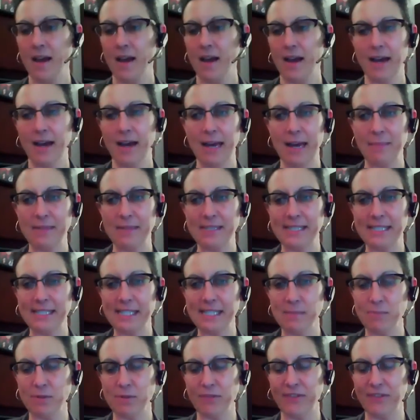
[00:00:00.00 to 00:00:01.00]
I'm
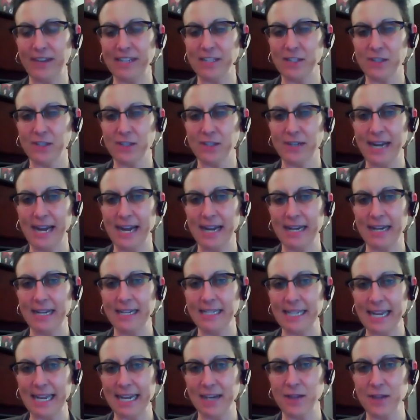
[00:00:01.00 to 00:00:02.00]
assistant professor at
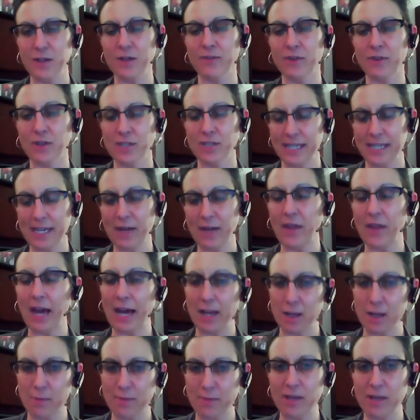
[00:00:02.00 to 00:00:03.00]
Indiana University on the
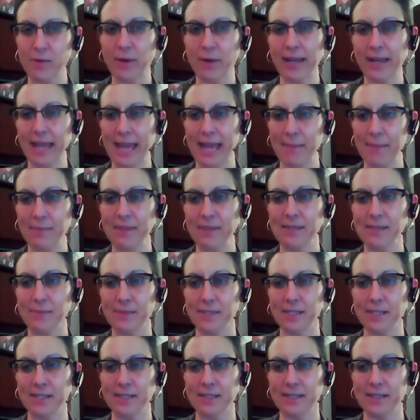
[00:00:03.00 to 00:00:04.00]
IUPUI campus,
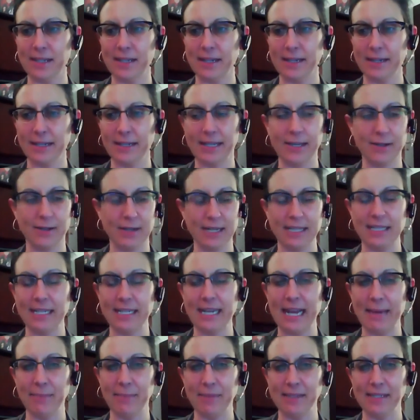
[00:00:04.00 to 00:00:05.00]
which is here in
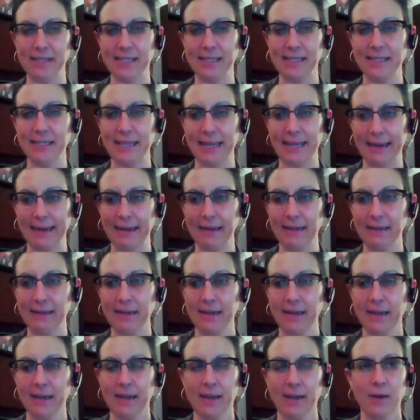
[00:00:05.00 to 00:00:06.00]
Indianapolis, Indiana,
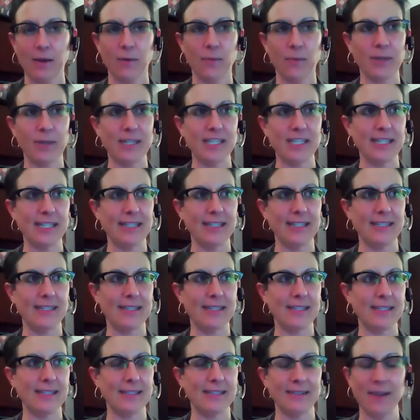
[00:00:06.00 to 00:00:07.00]
which is
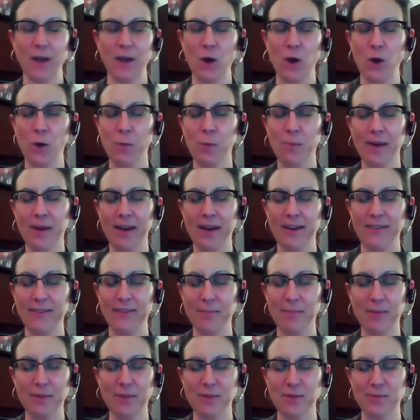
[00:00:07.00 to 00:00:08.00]
the home of
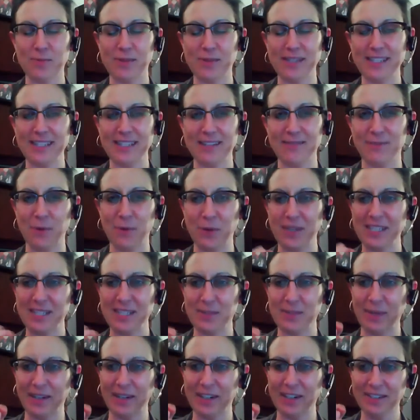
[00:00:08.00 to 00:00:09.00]
the most recent
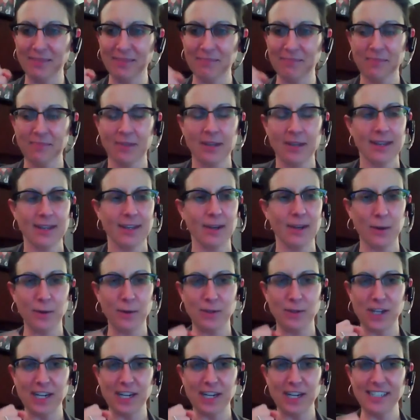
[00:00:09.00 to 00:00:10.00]
Voice winner.
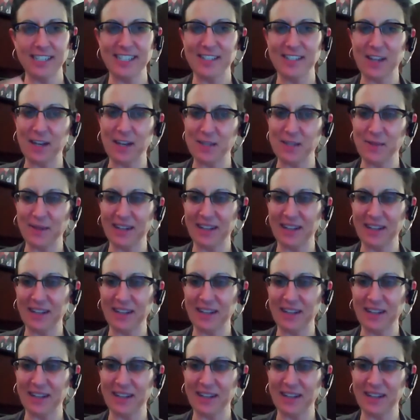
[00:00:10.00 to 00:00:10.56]
Go Josh! He's also an